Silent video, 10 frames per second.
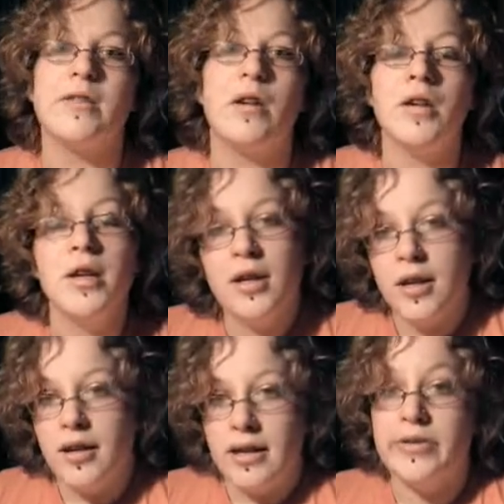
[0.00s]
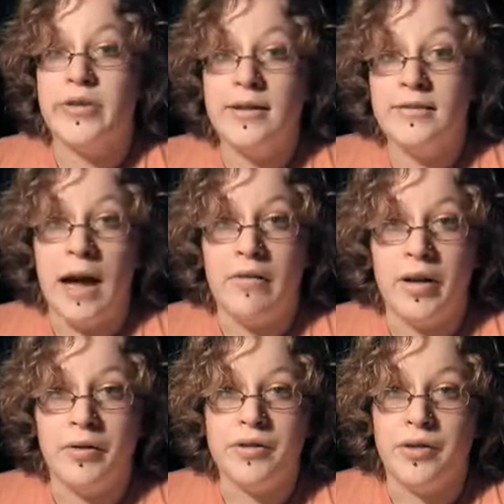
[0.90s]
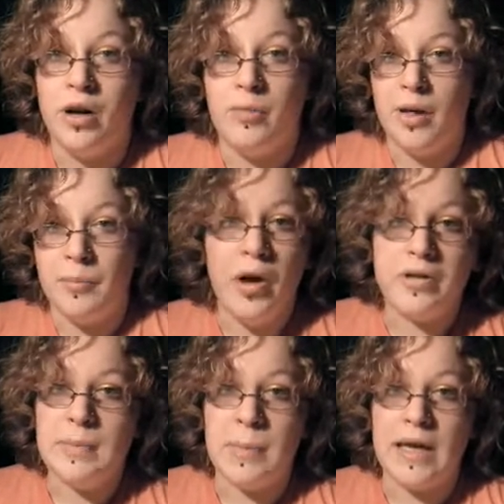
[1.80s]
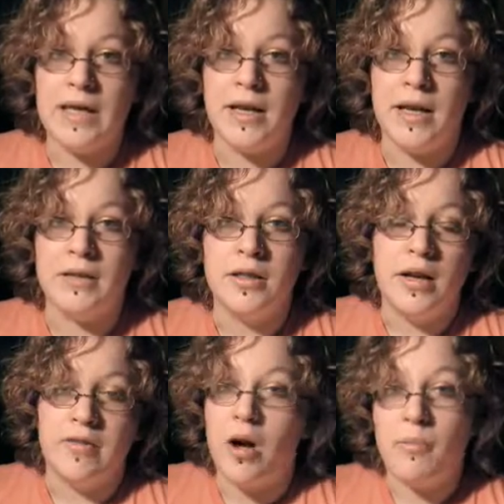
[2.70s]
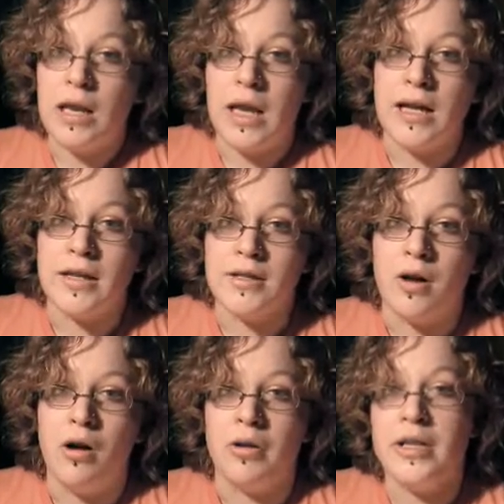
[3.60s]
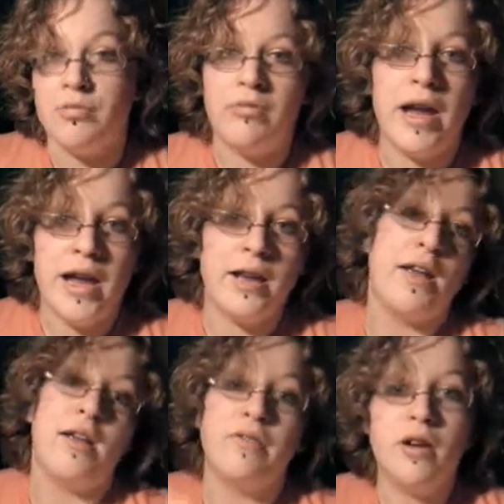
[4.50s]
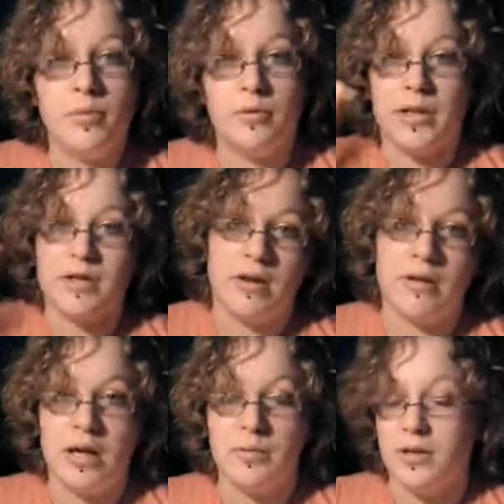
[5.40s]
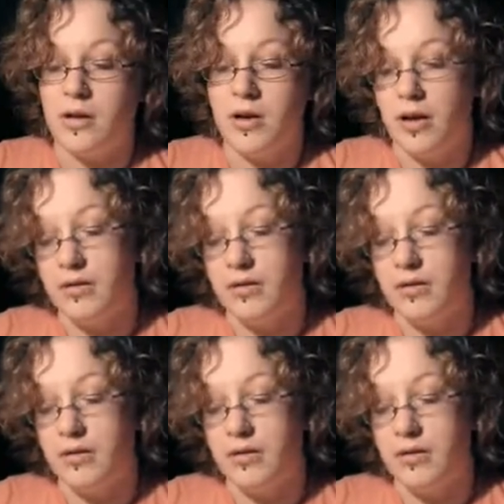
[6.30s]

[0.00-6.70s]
So I just carry on as normal, I'm not speeding, got my lights on, it's raining, I've got my windscreen wipers going.